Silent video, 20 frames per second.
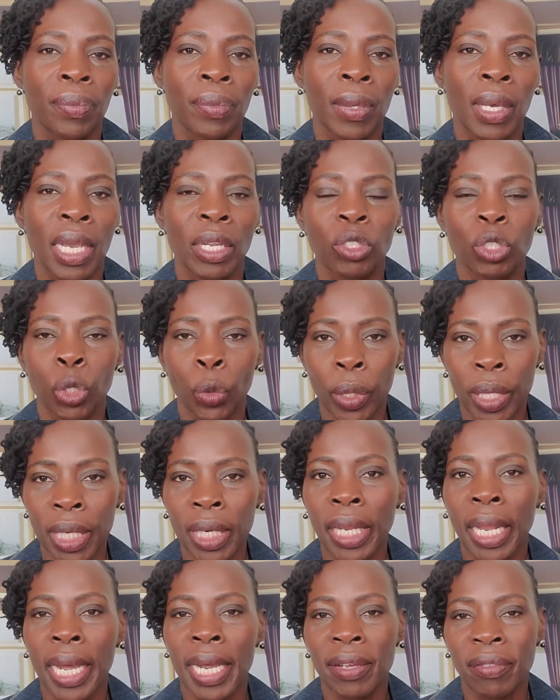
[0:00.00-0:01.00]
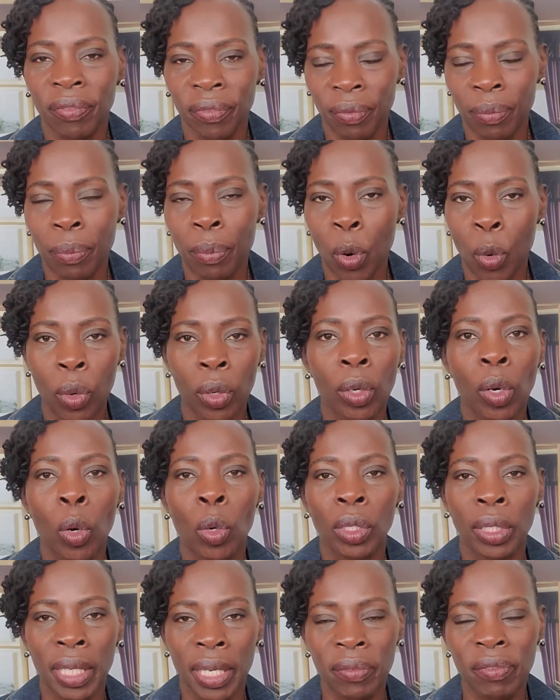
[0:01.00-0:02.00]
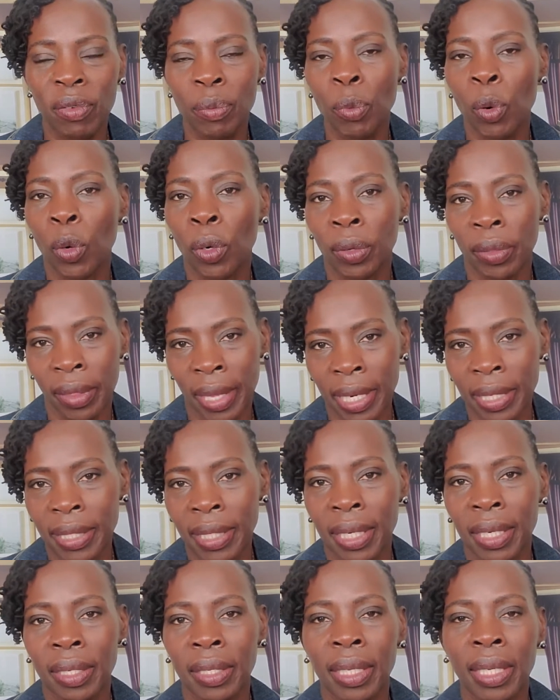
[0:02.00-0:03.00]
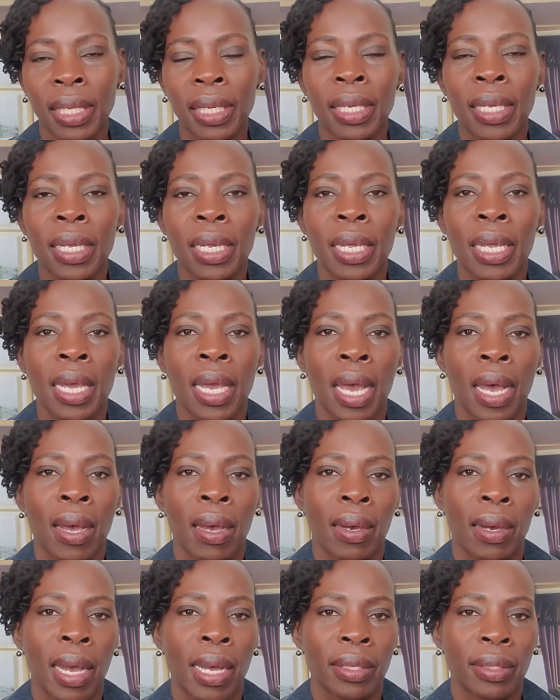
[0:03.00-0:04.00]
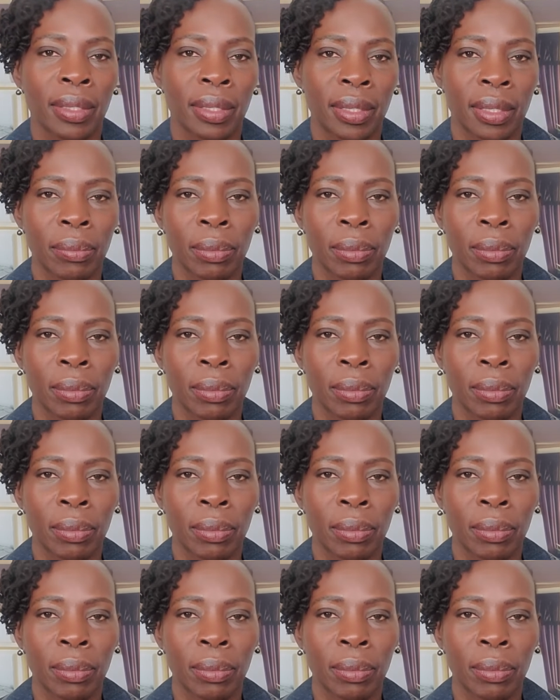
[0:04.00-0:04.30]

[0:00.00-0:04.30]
enjoyed life more or lived more authentically, as